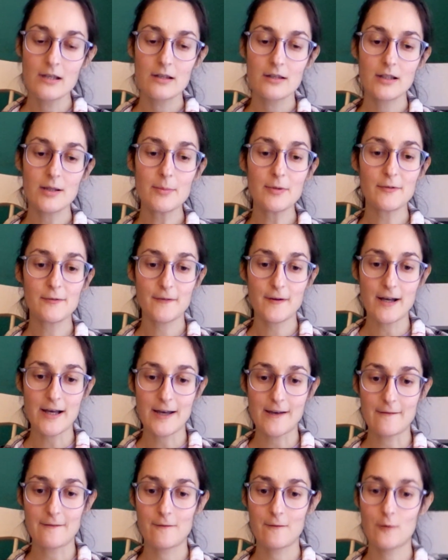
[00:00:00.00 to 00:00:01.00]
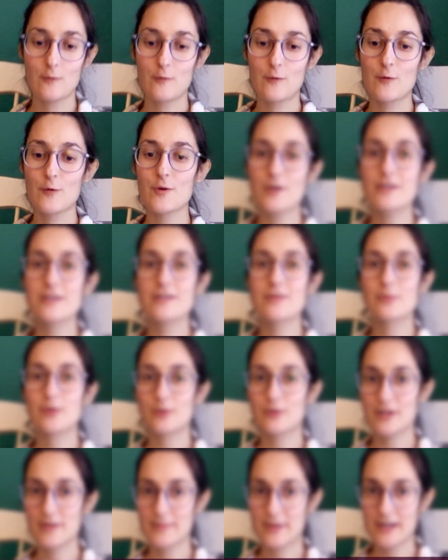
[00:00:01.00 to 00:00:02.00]
Number 5, of course, we
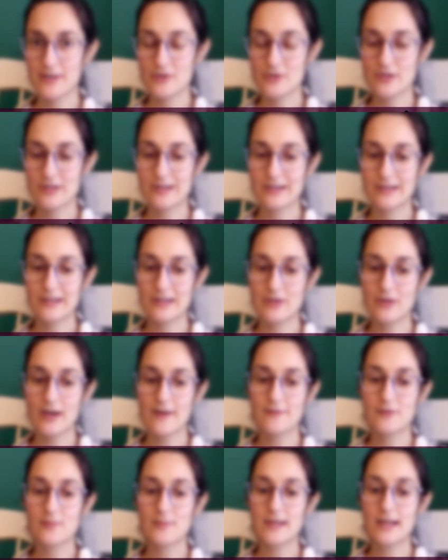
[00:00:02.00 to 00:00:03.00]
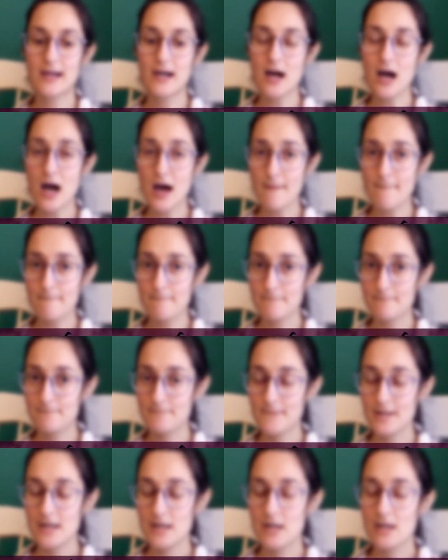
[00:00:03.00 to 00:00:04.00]
already mentioned, you have to be calm,
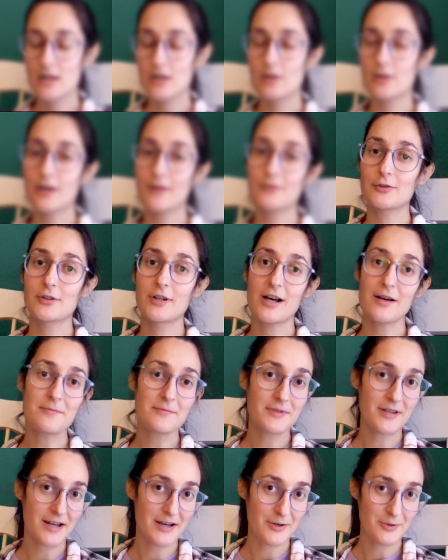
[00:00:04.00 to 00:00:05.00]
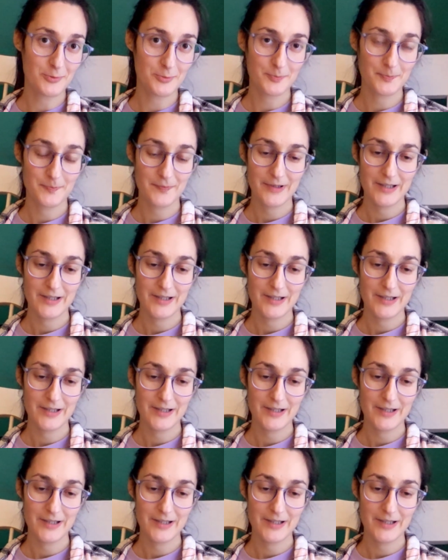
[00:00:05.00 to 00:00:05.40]
you have to calm down.